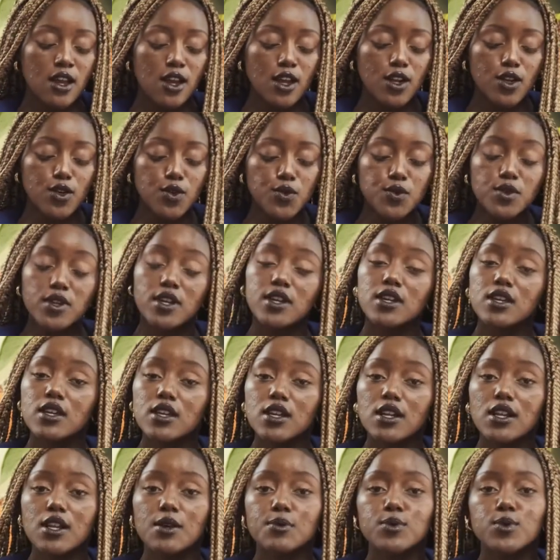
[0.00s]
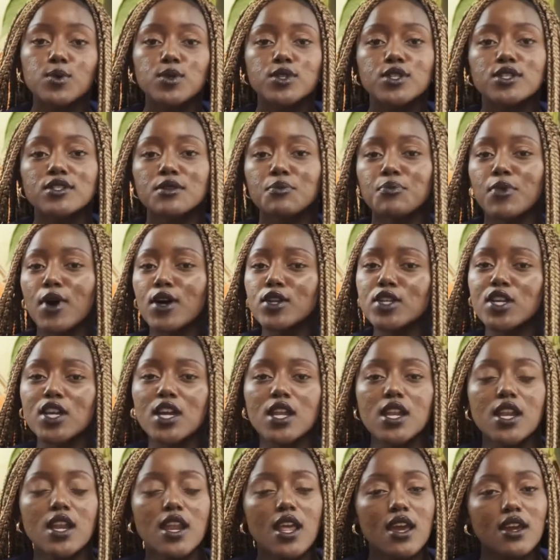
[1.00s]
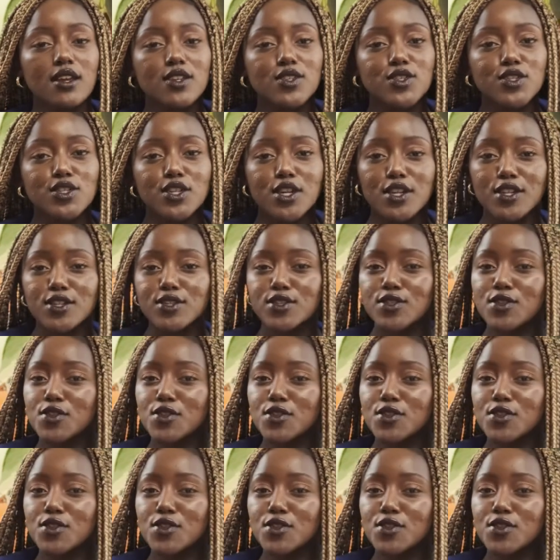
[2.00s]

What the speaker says: Lunar Eclipse, which is about connections,